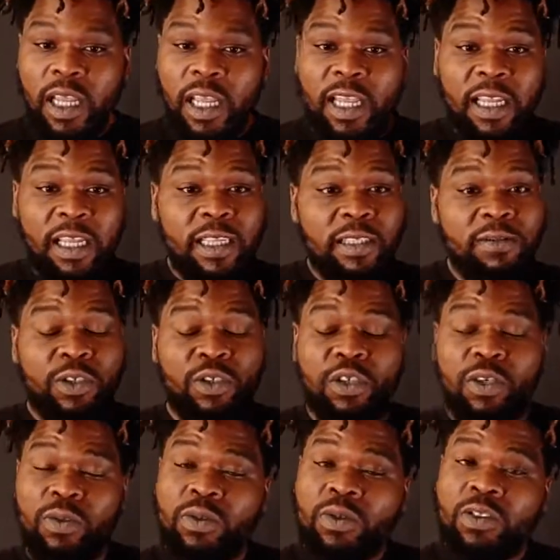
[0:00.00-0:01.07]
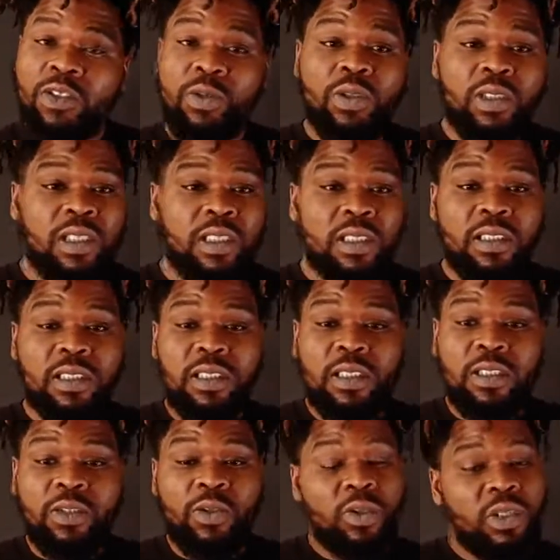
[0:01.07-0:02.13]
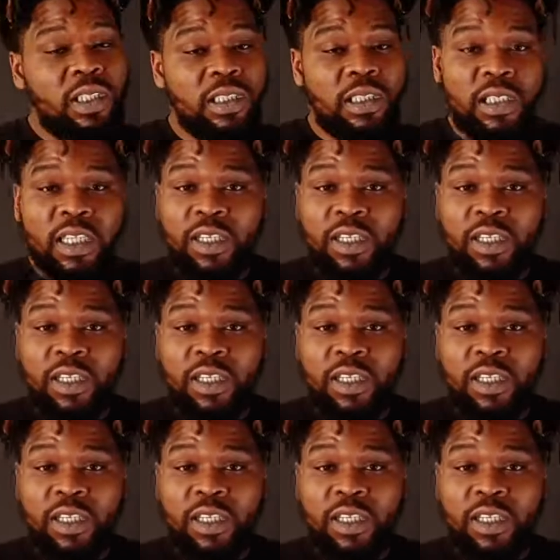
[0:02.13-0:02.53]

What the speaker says: And you know, 2 seasons